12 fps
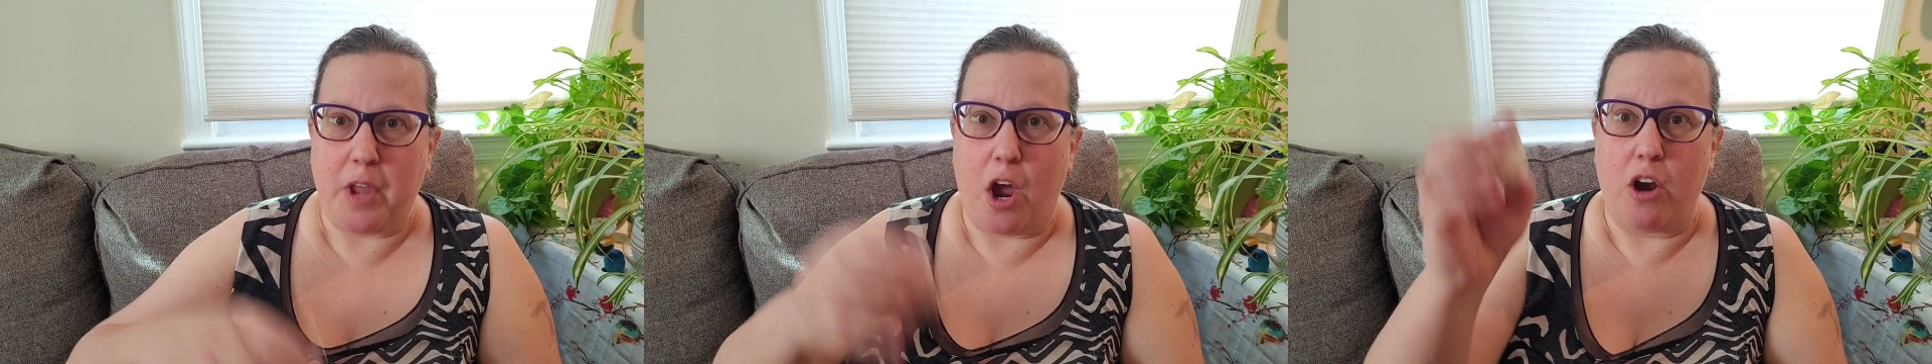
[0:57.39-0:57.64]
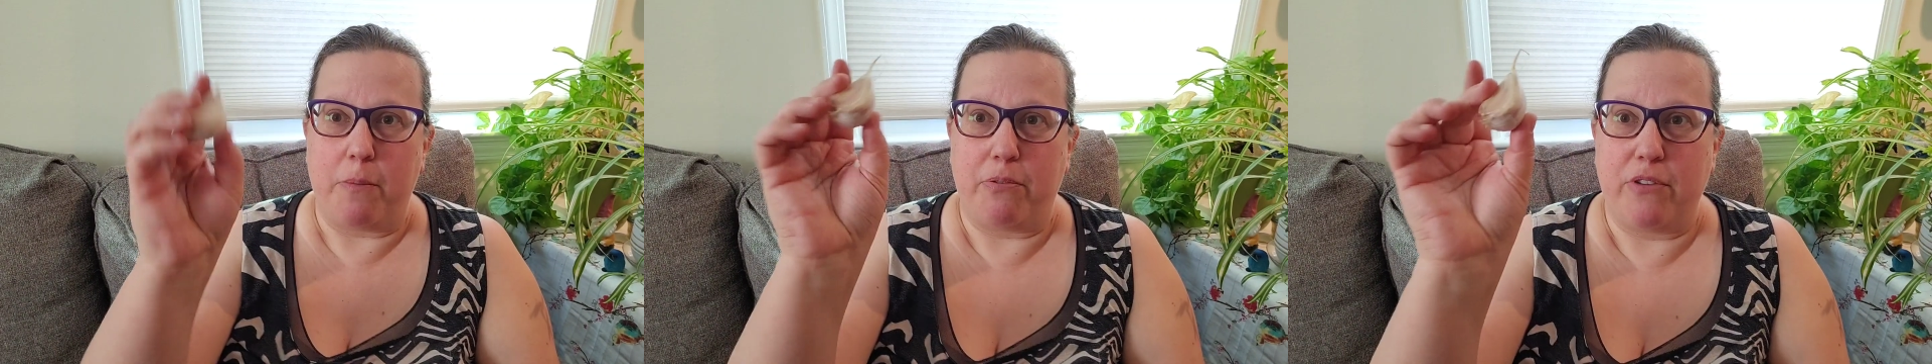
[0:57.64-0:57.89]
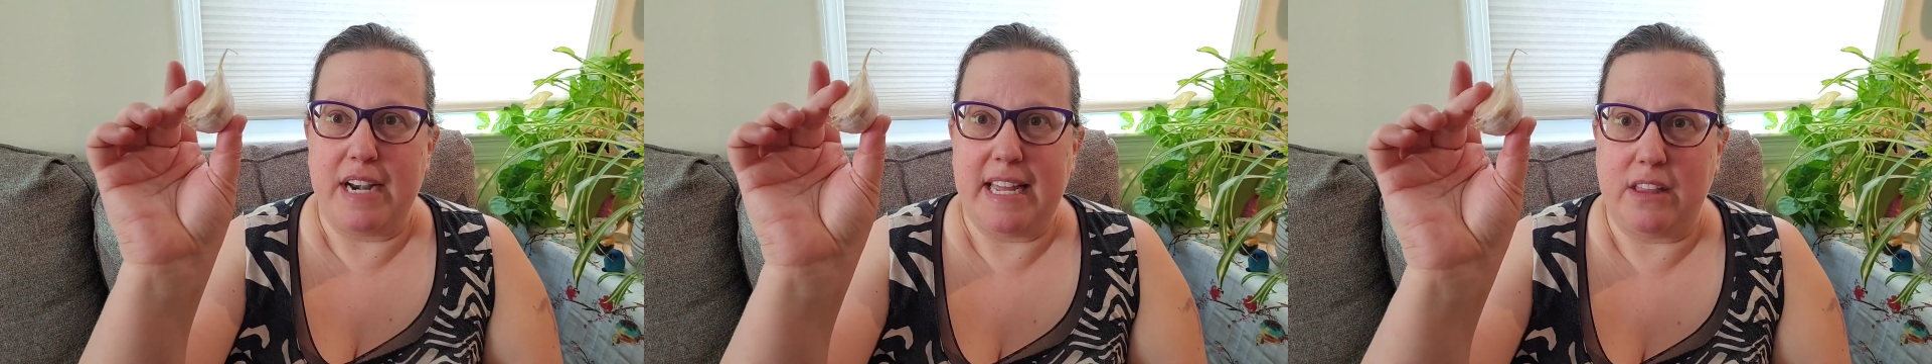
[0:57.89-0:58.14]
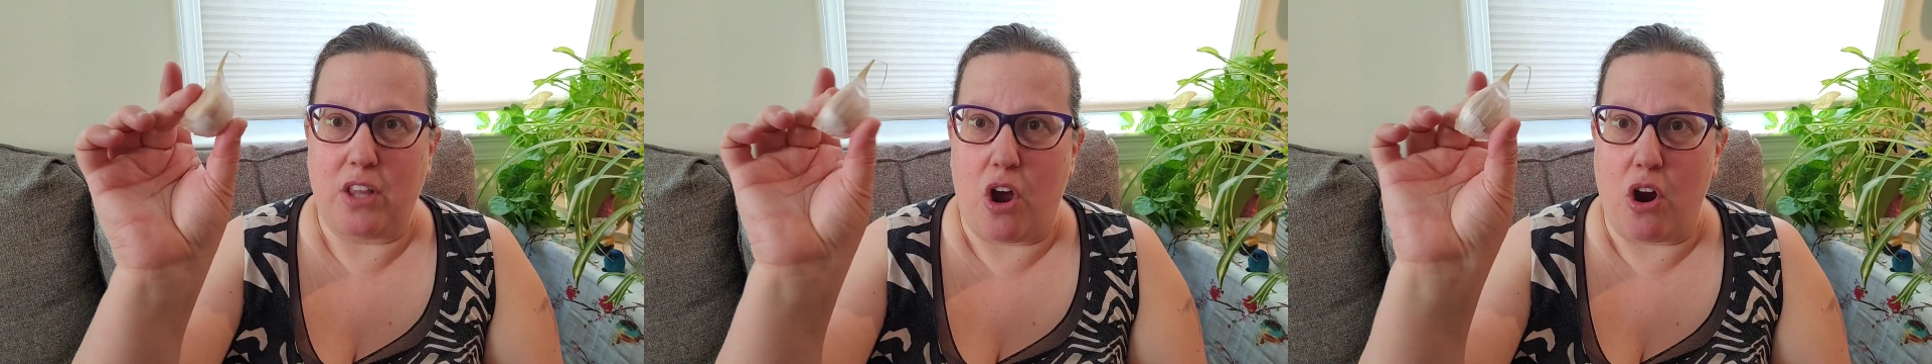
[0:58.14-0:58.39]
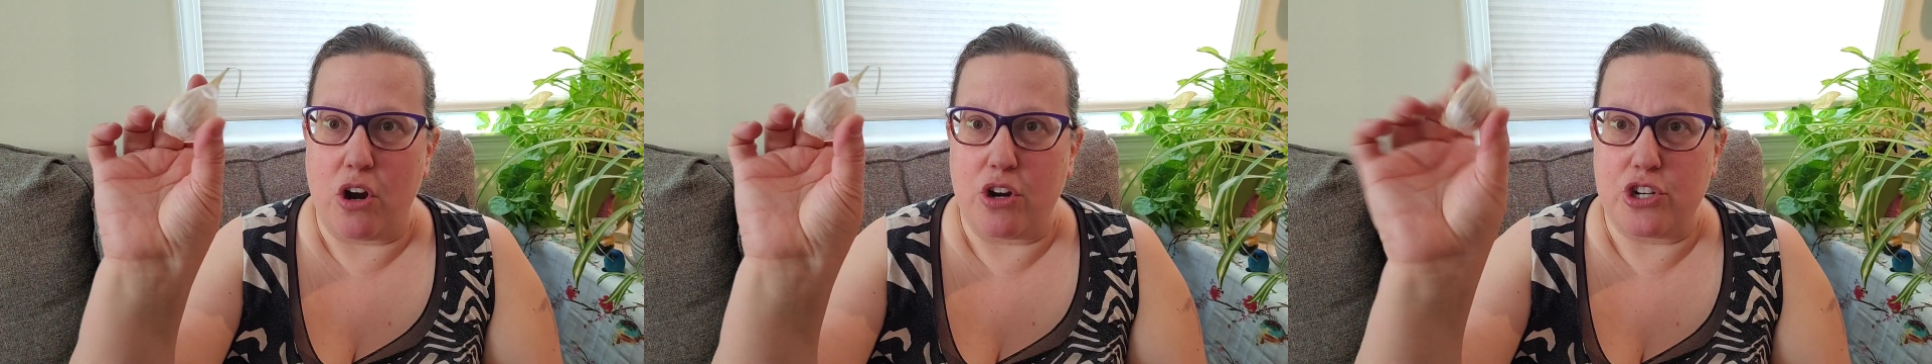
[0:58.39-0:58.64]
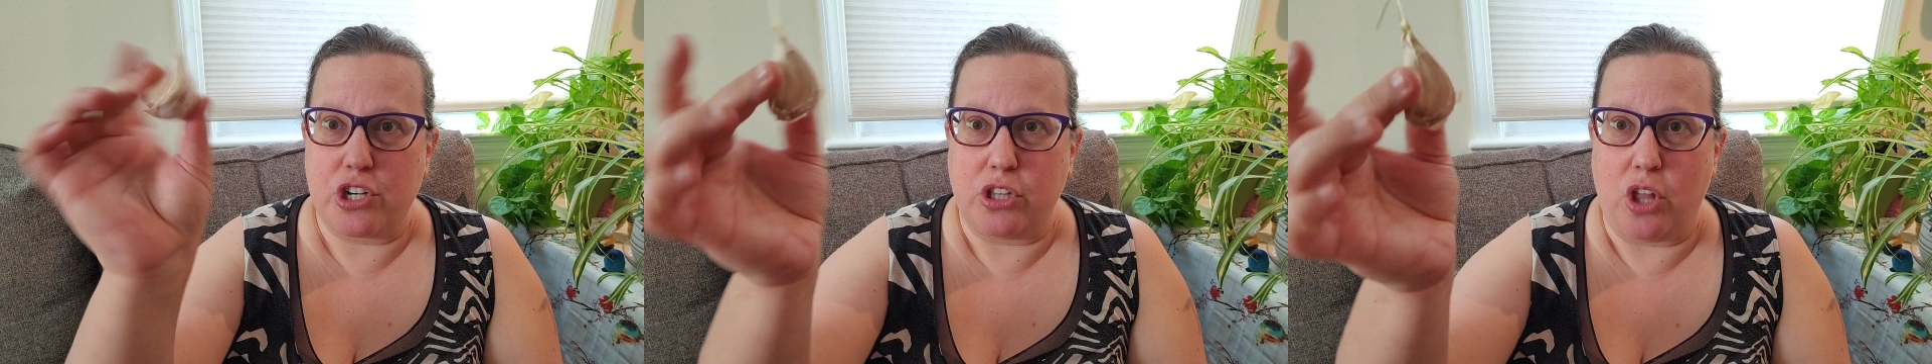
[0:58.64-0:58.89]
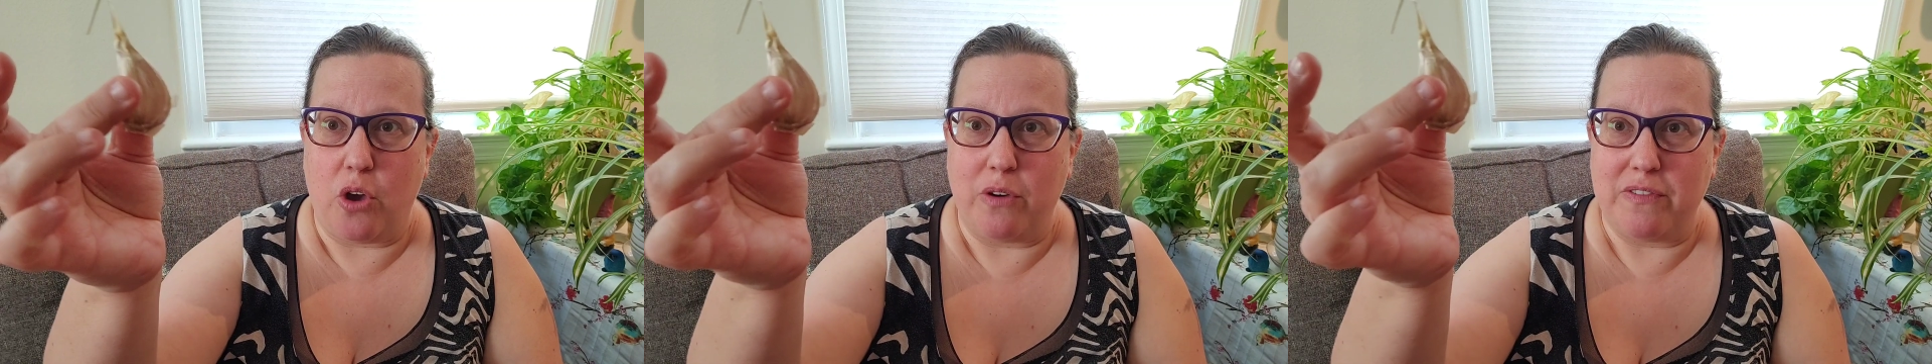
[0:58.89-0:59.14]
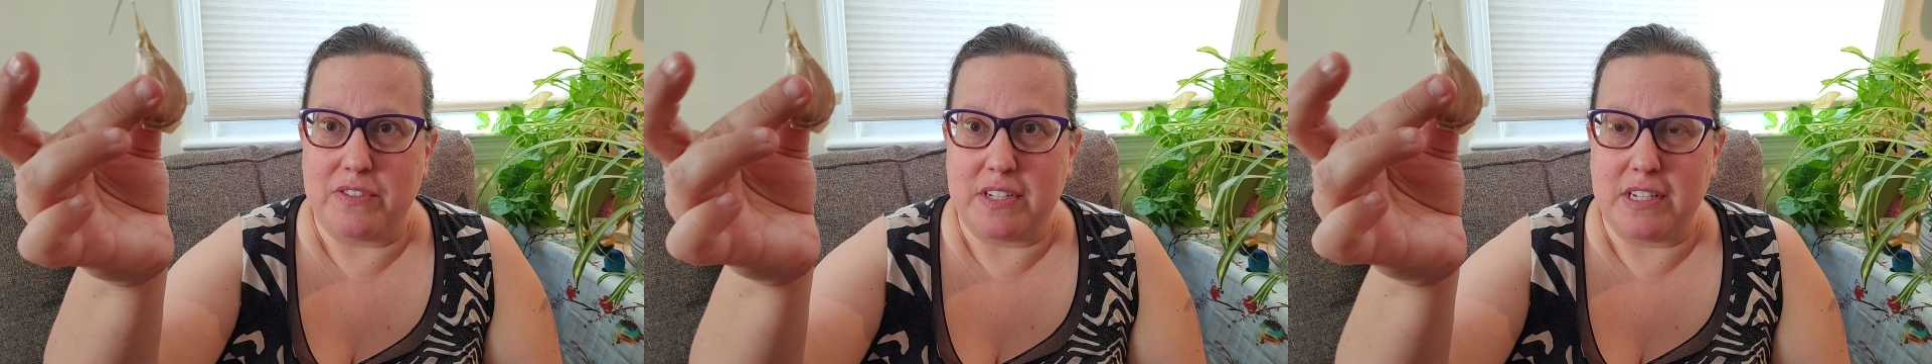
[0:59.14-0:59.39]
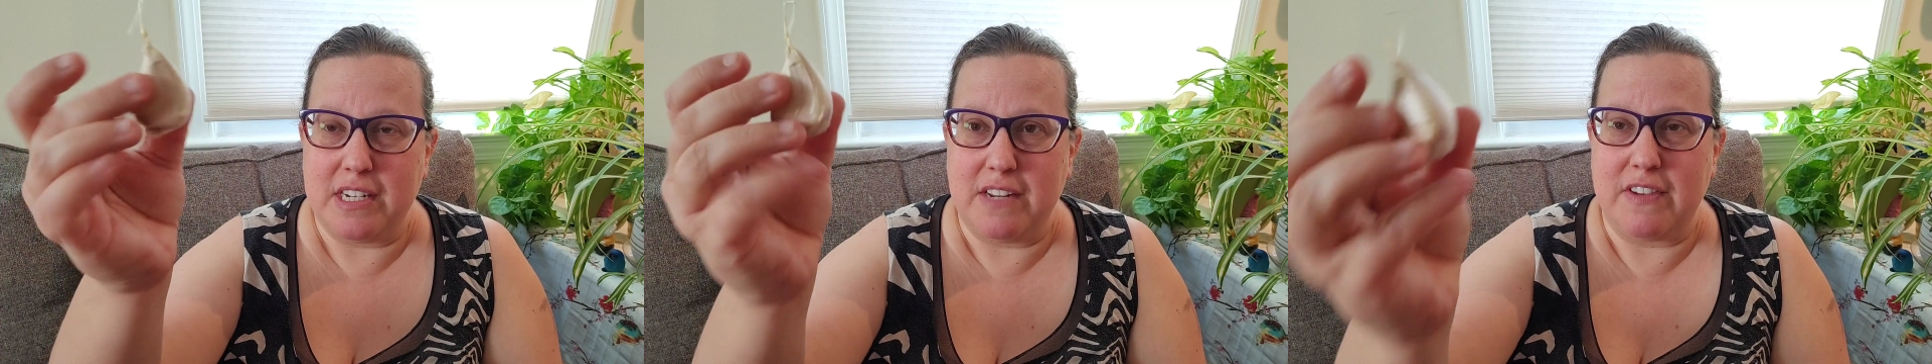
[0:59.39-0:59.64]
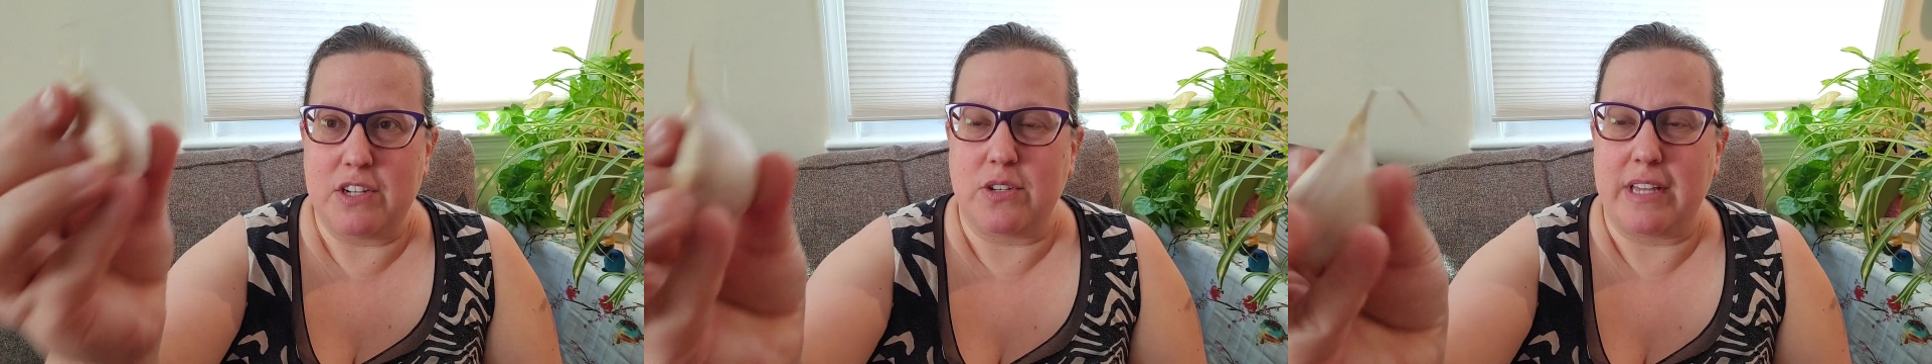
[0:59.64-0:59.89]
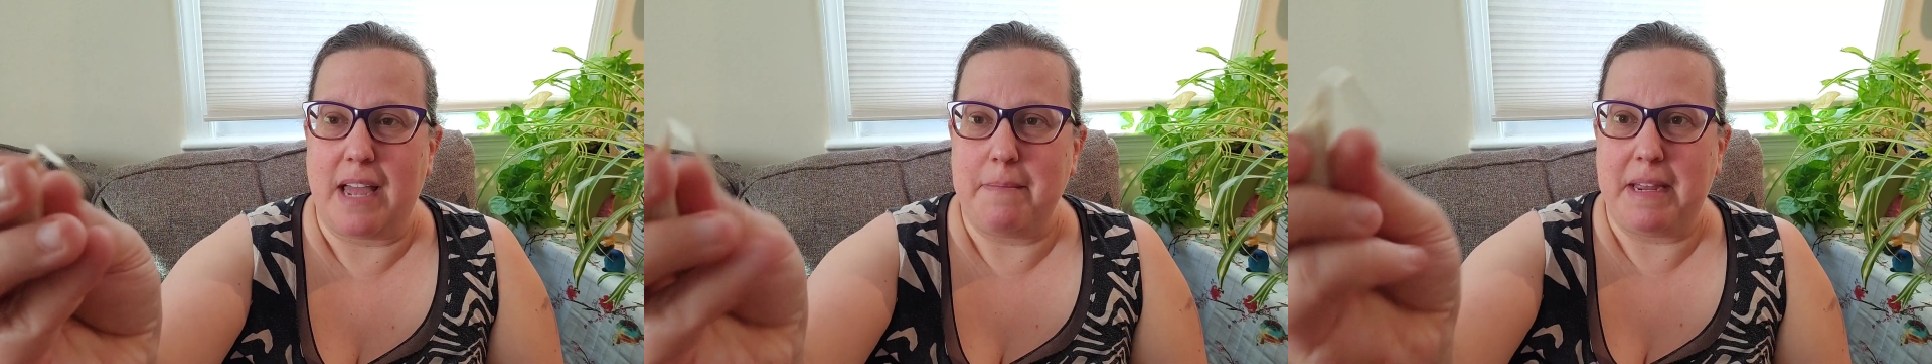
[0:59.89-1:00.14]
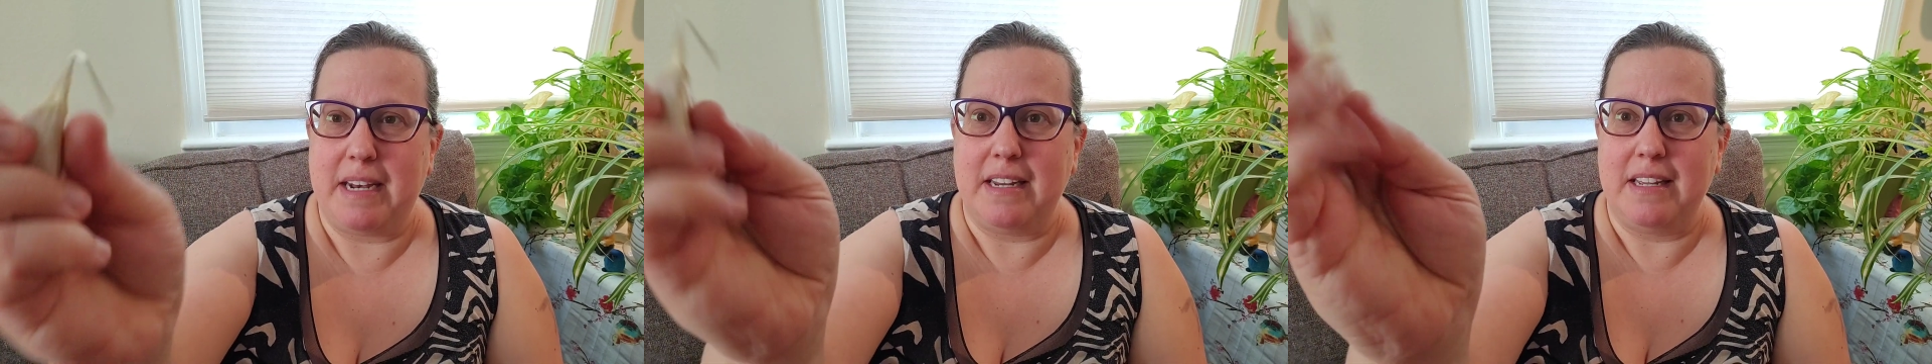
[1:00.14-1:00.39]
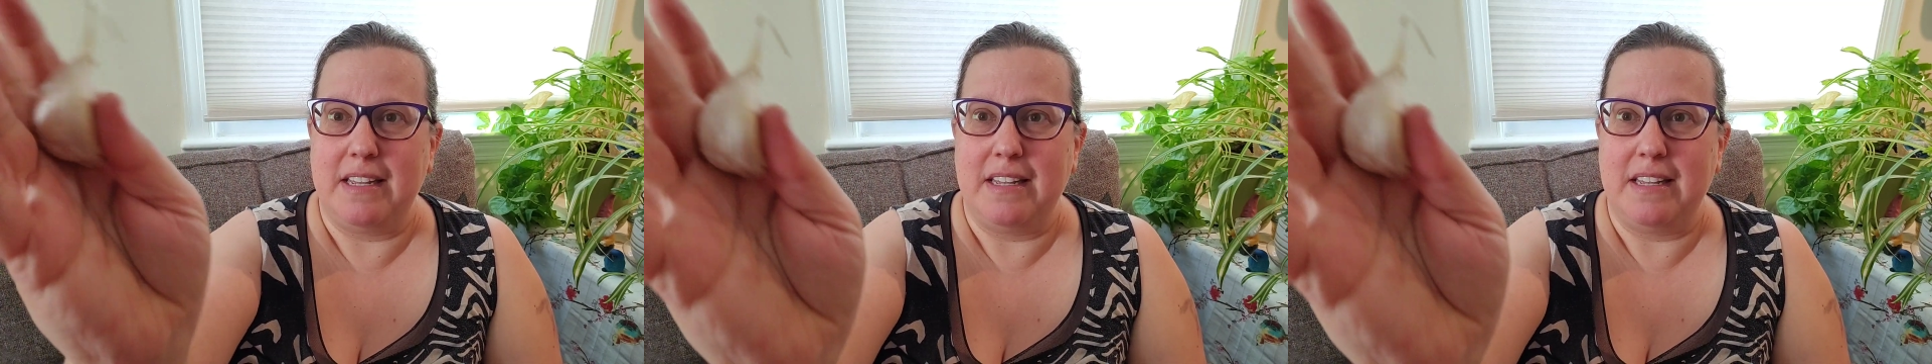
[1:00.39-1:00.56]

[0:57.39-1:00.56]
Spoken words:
Are pretty large cloves individually. I mean,